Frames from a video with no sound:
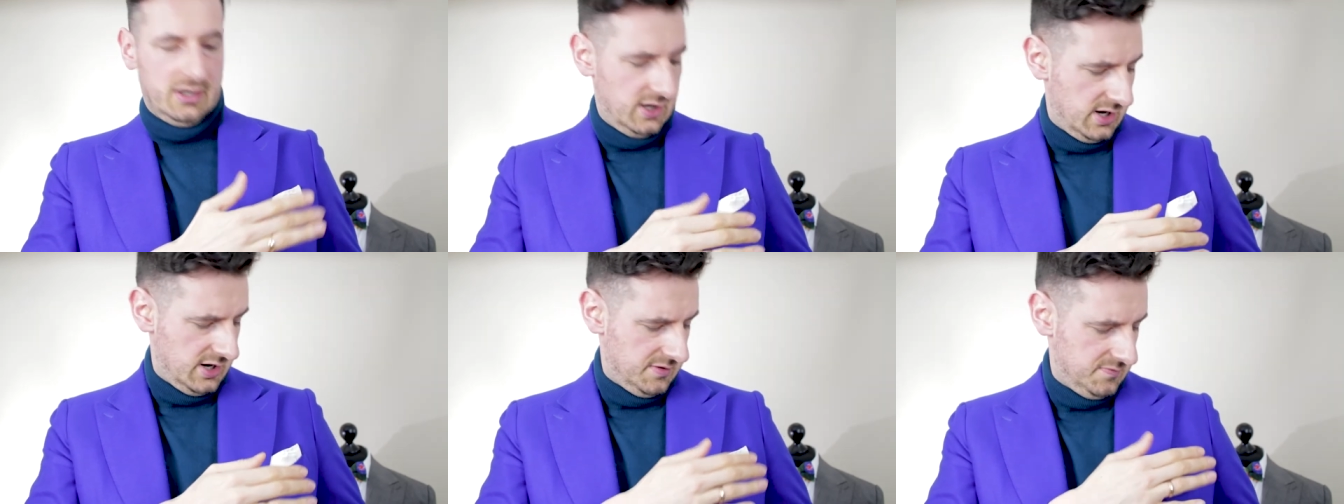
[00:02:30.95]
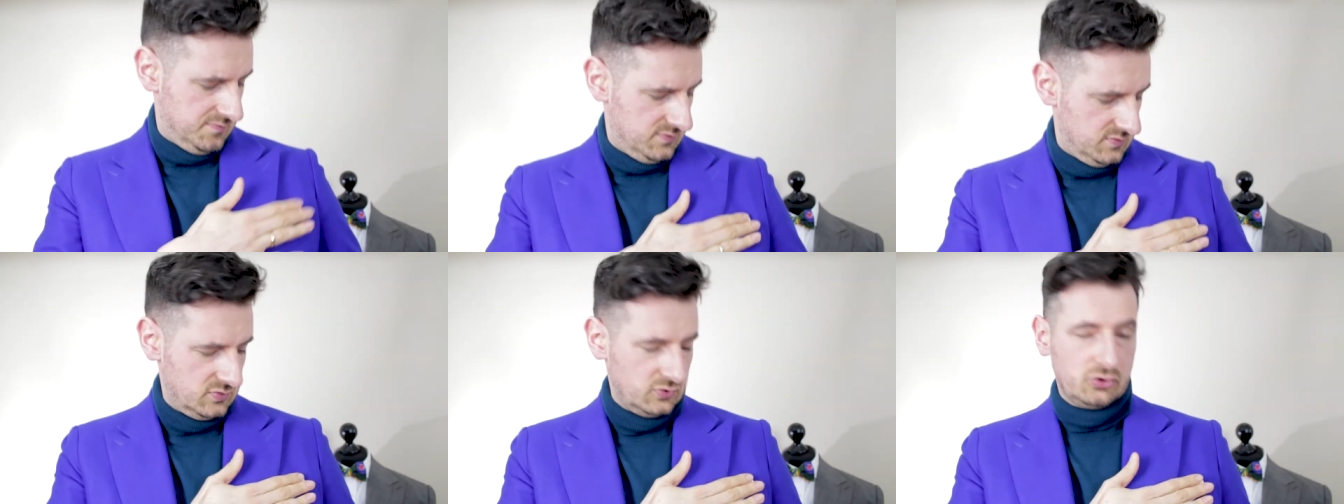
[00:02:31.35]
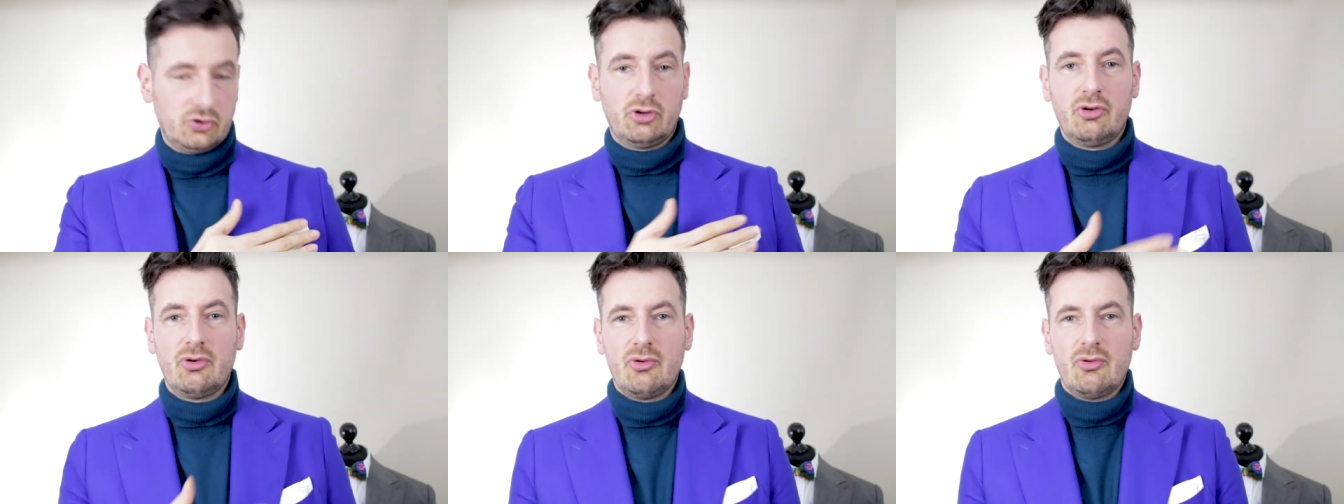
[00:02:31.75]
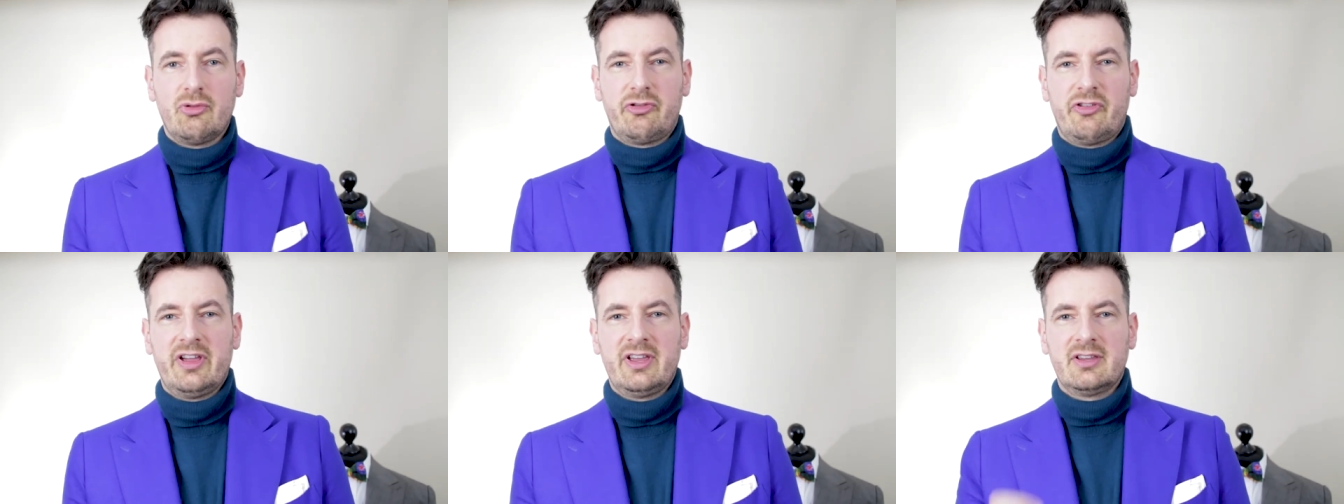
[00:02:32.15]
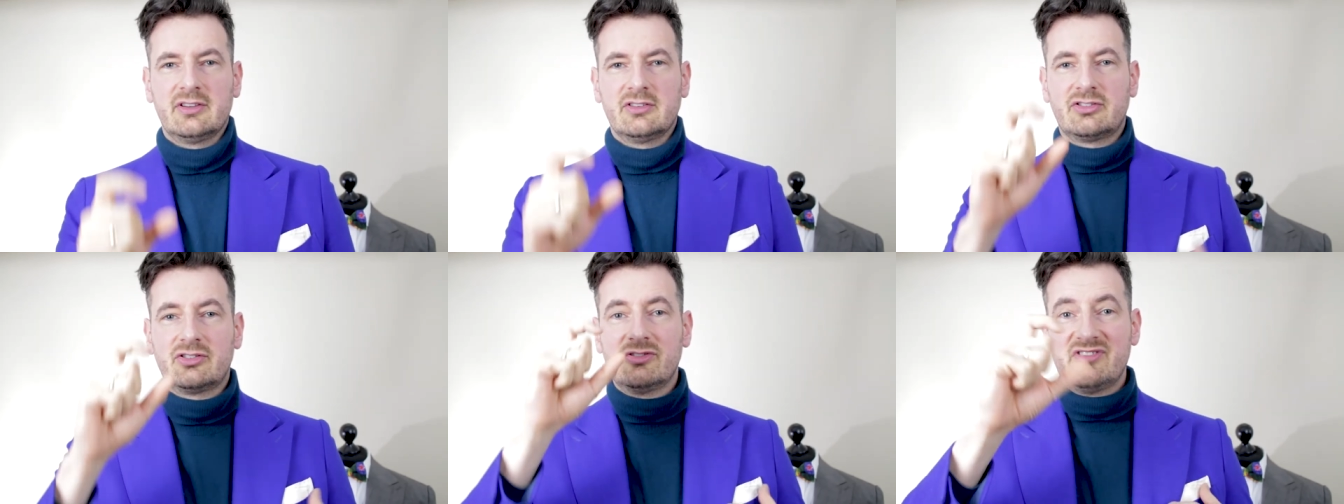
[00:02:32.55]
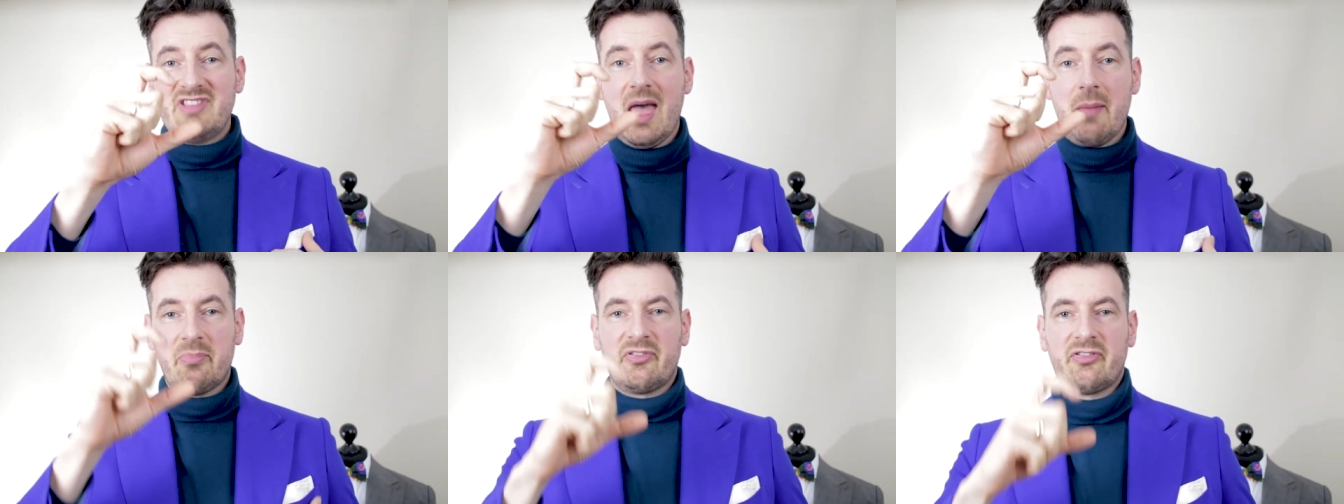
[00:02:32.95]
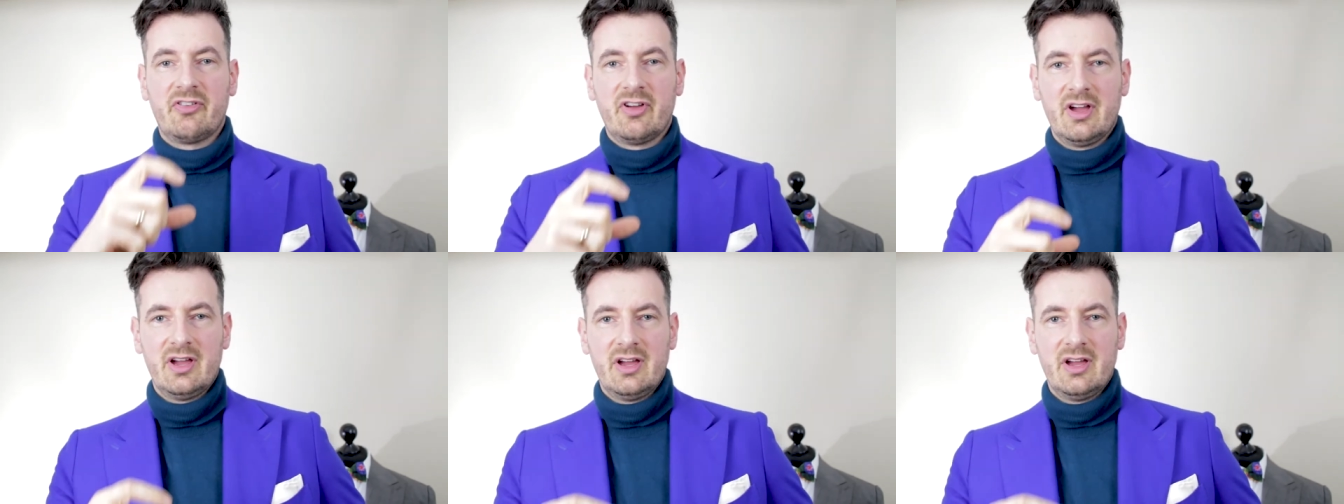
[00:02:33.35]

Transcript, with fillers: um, two fingers depth